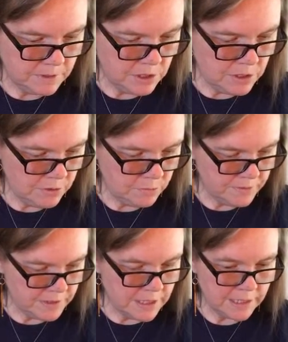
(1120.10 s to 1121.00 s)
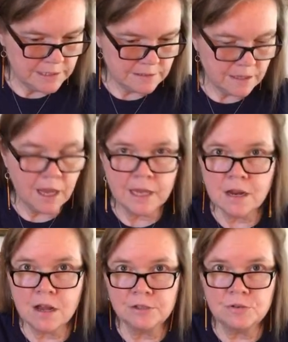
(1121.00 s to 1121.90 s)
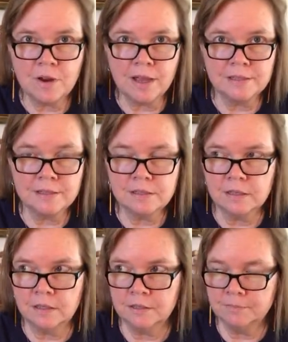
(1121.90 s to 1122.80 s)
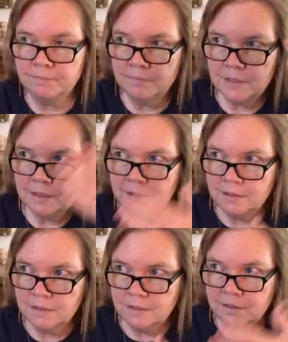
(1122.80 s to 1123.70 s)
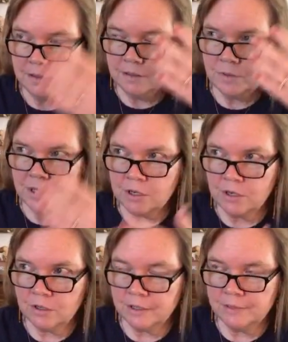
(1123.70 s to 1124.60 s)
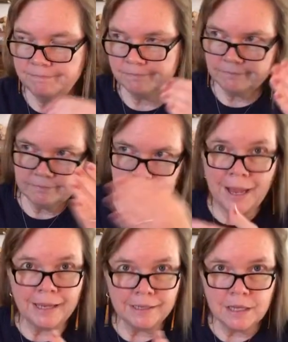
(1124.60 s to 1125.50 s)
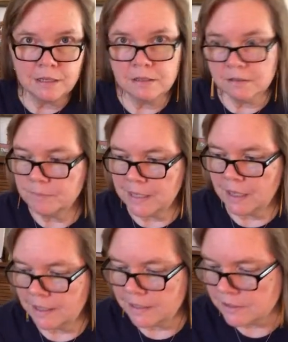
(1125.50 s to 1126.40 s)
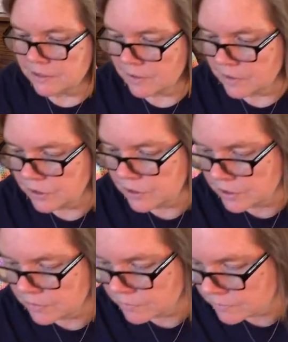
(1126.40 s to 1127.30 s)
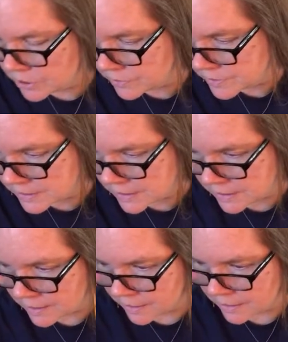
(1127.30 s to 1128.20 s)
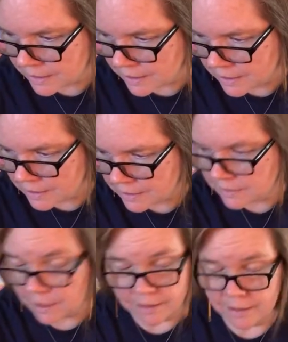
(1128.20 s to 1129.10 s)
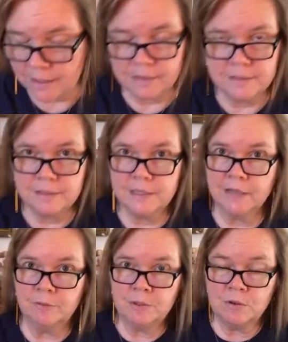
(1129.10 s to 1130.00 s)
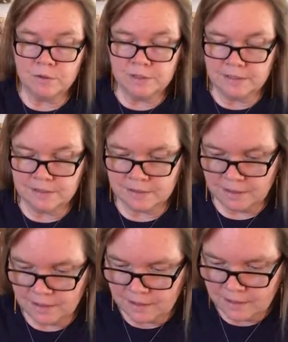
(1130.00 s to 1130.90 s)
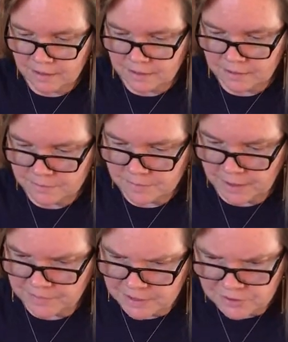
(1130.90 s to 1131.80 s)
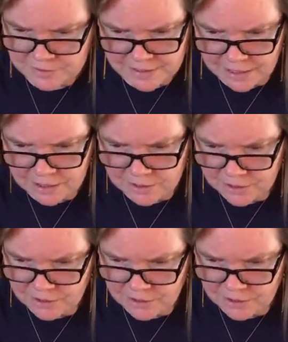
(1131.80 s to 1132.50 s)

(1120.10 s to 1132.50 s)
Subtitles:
with a nice high contrast, what do you call it, backing behind it so that you can, see that. And I just think that would be gorgeous. I think Suzanne